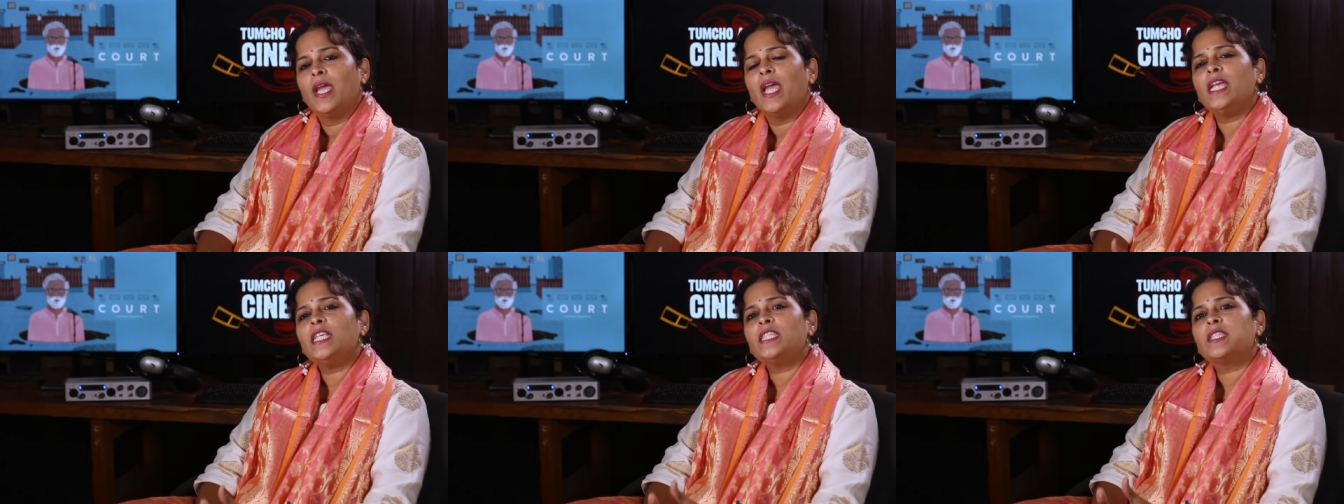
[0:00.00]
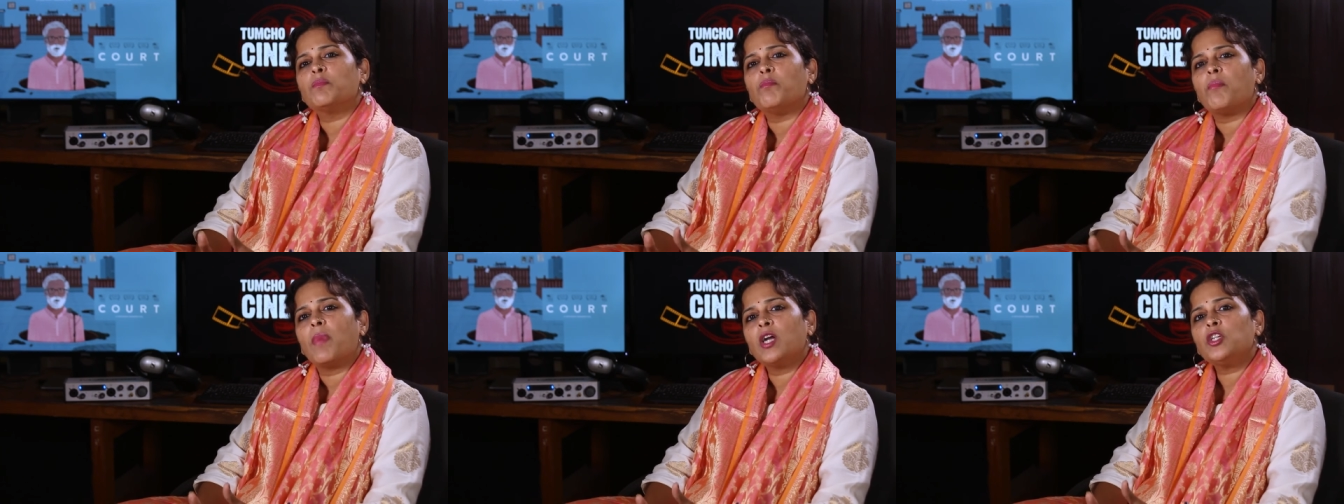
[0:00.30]

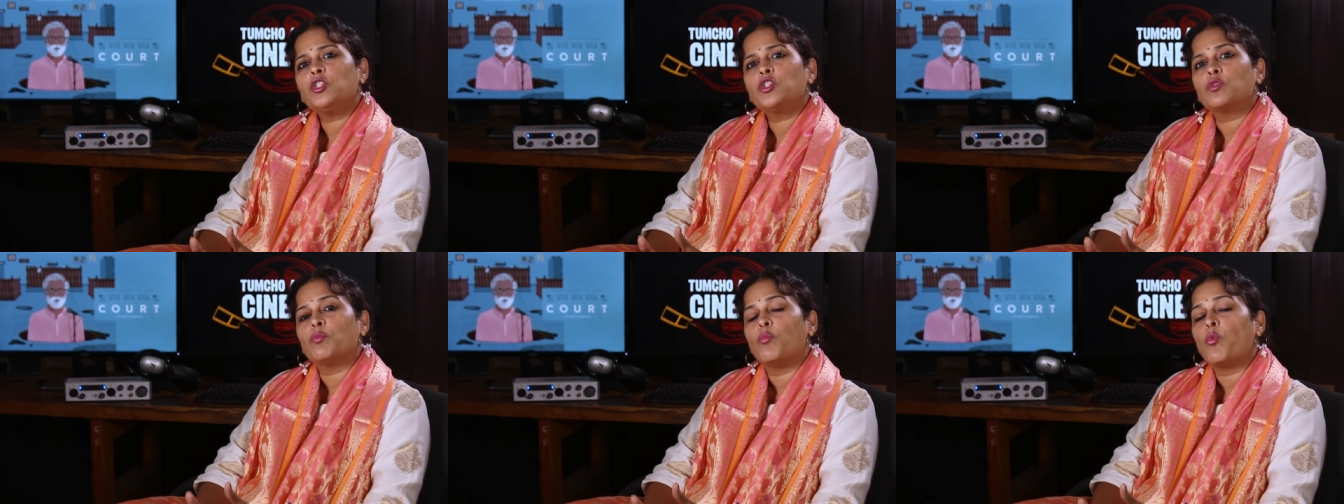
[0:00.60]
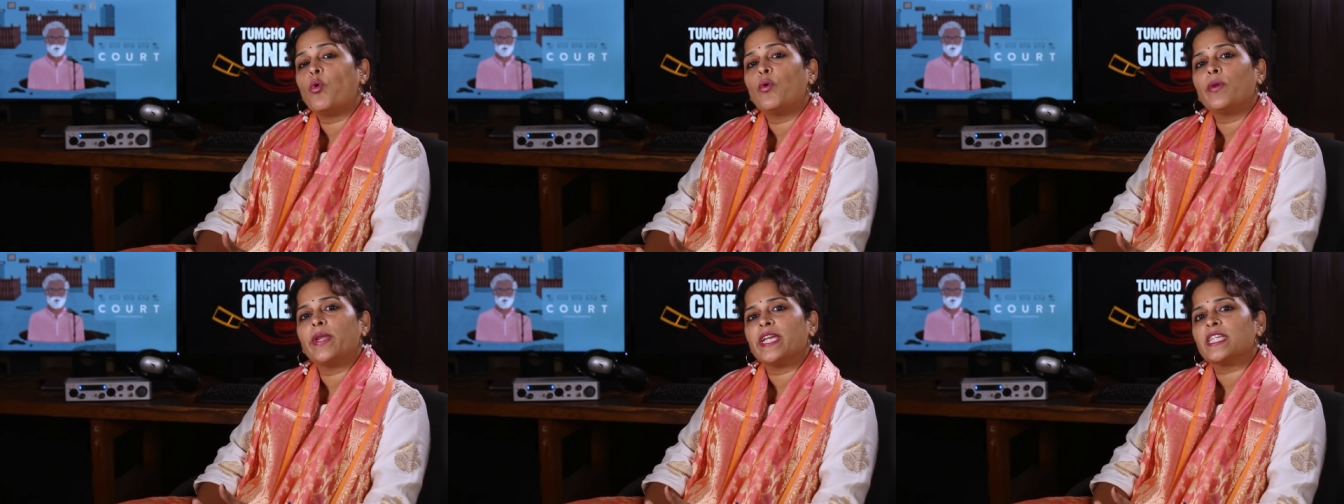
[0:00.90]
is much
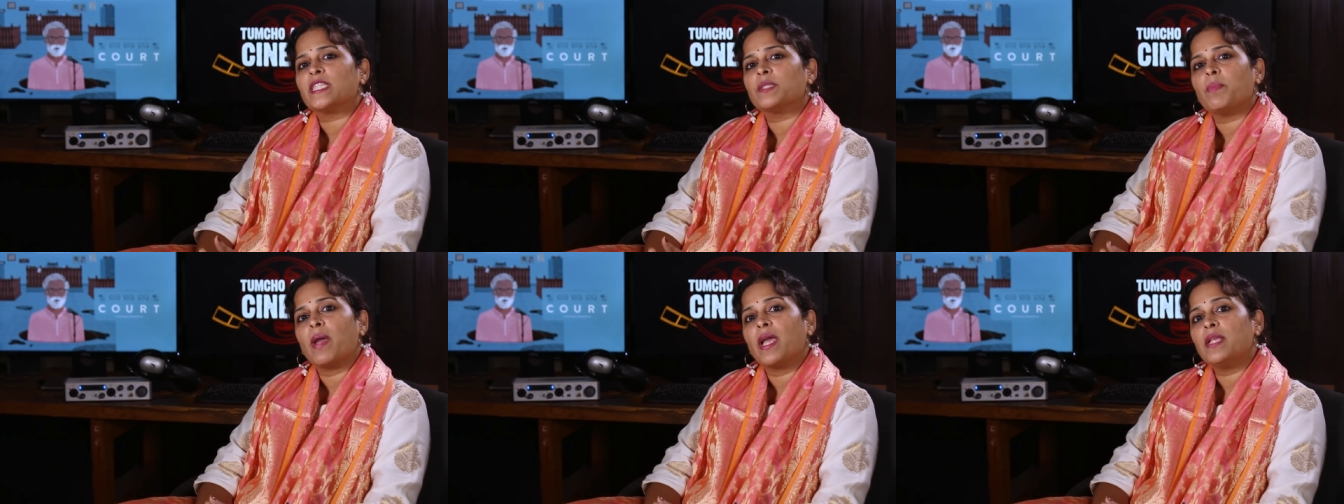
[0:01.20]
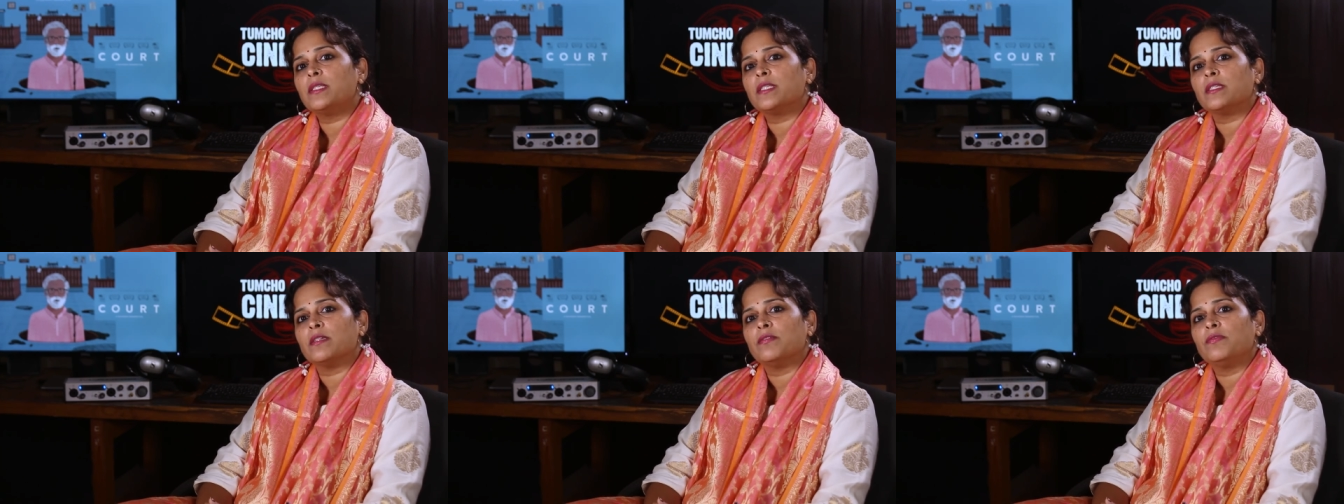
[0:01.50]
more
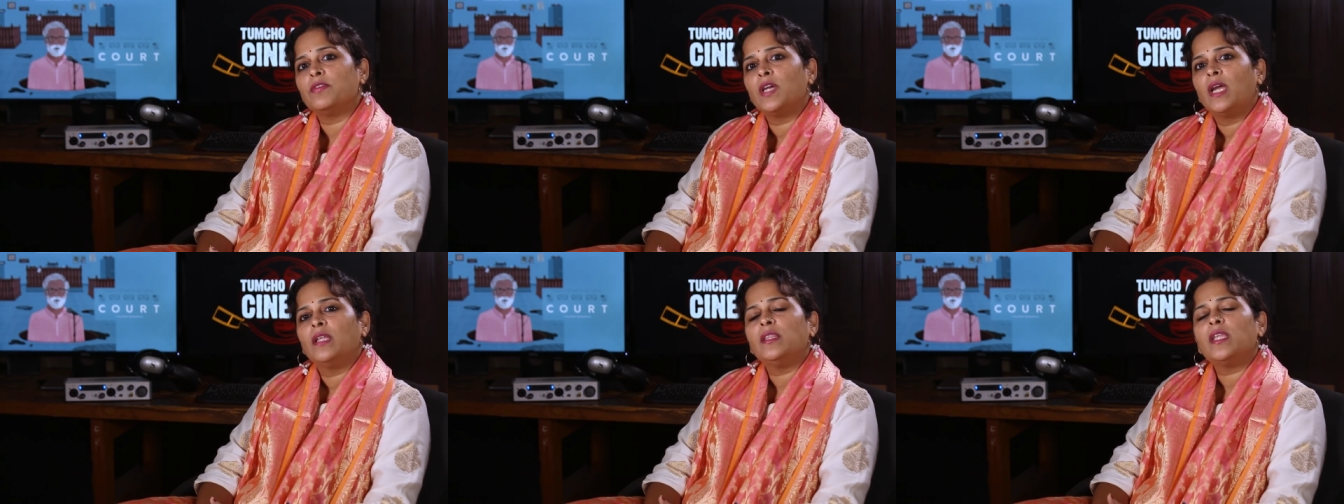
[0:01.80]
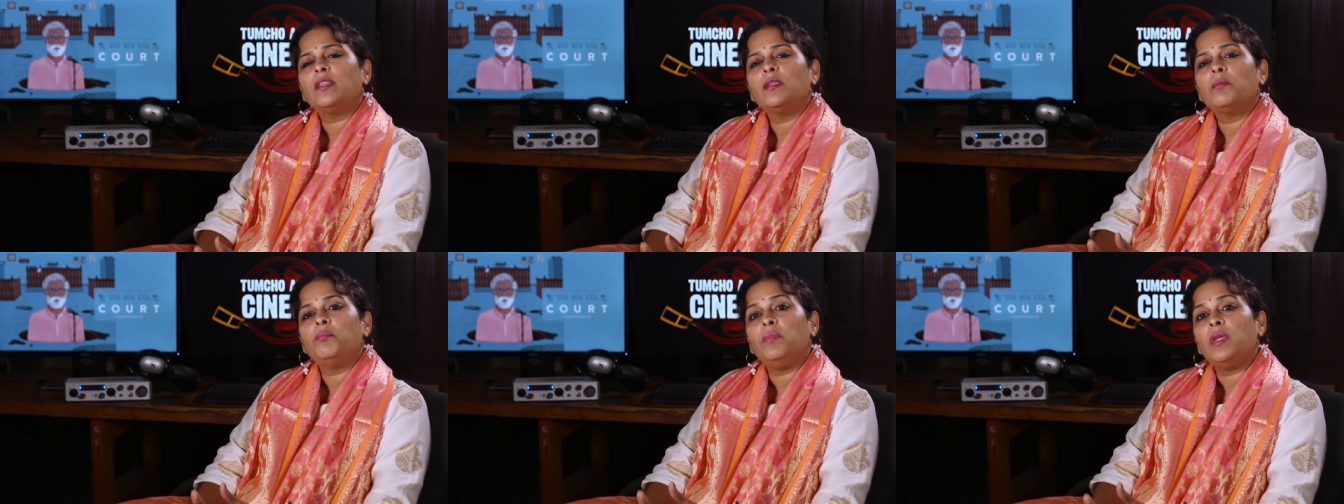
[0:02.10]
expansive
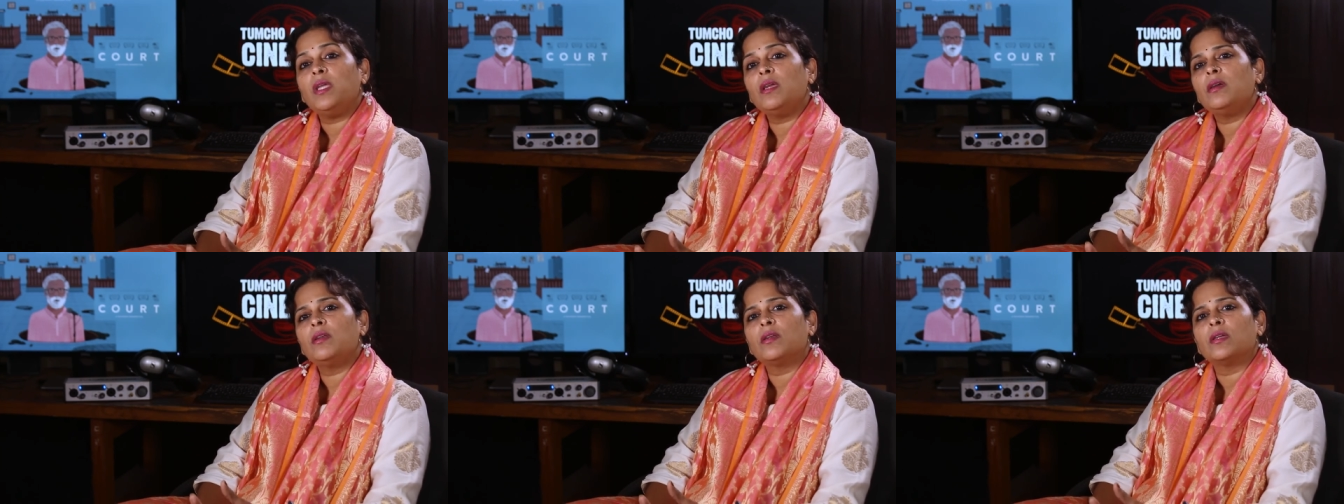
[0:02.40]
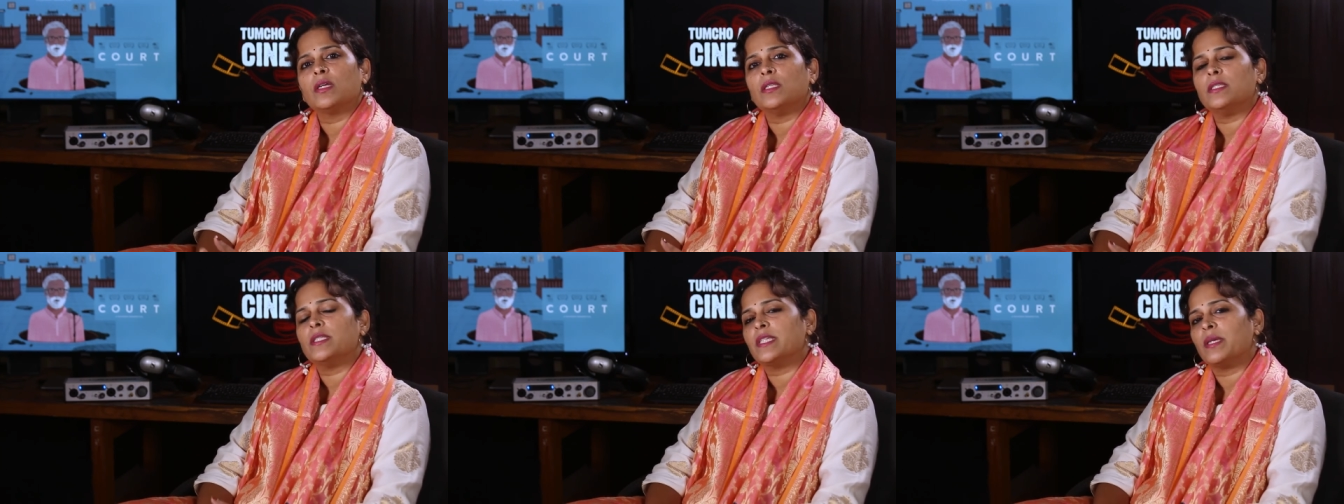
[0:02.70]
than the mere
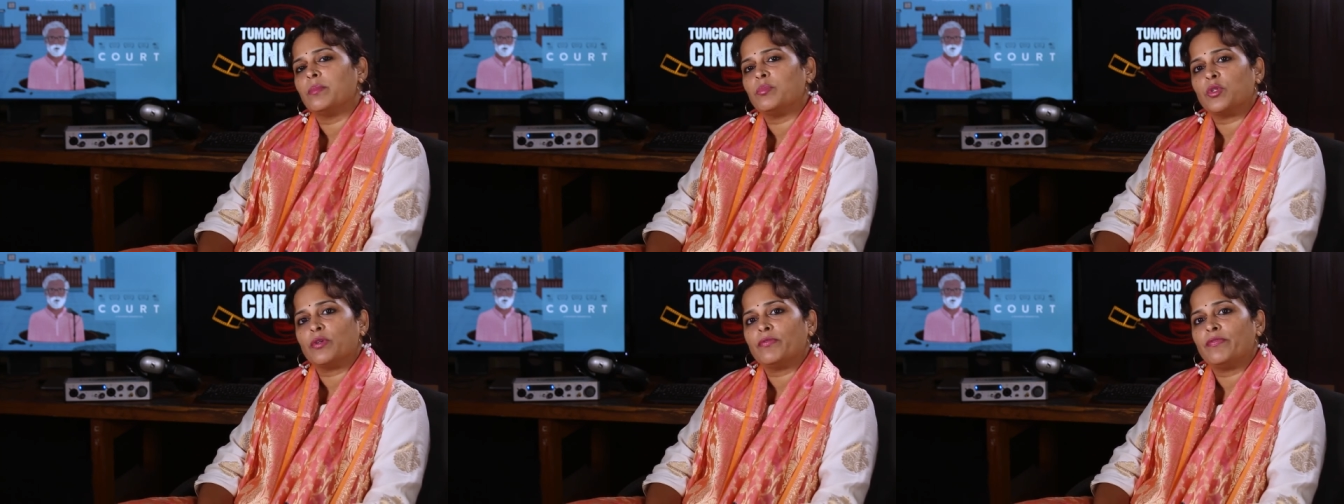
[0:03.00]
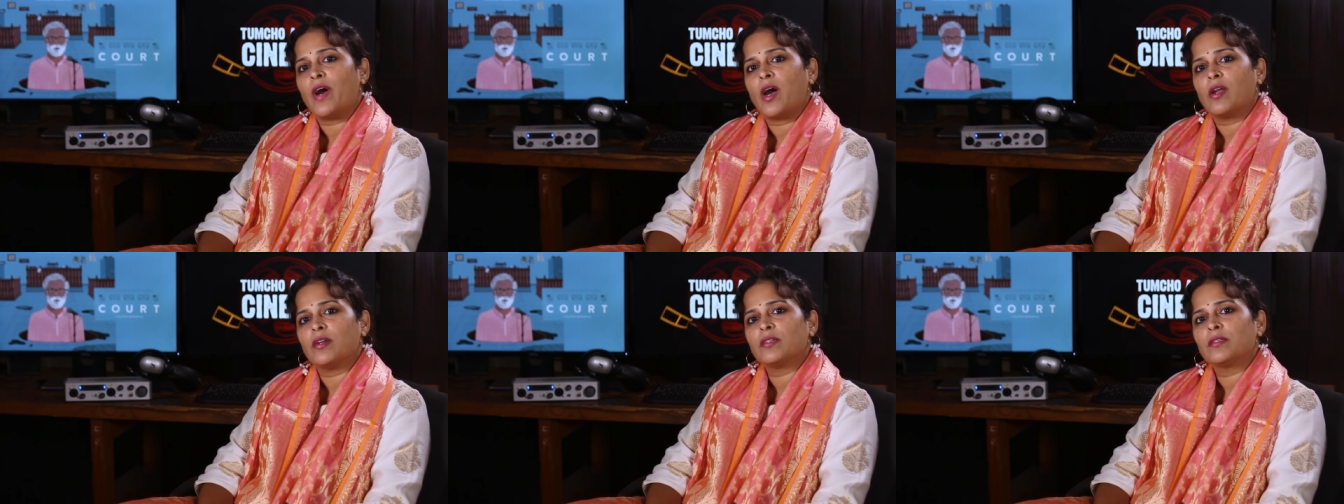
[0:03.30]
concept of
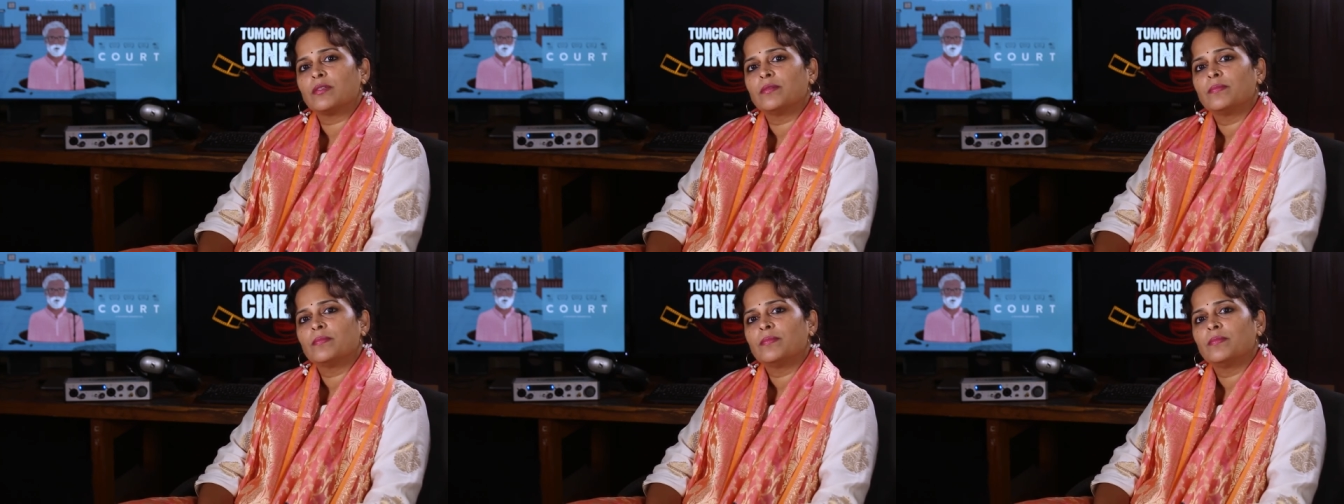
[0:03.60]
art.